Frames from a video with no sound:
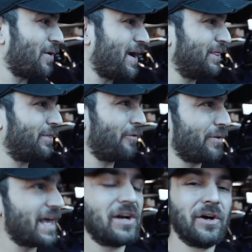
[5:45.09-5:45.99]
go ahead and
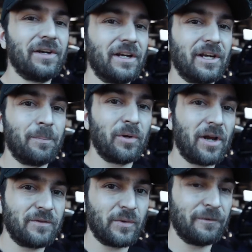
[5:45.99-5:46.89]
throw that on and I'm gonna put
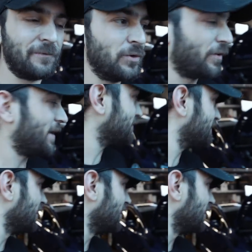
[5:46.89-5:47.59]
off doing the fuel rails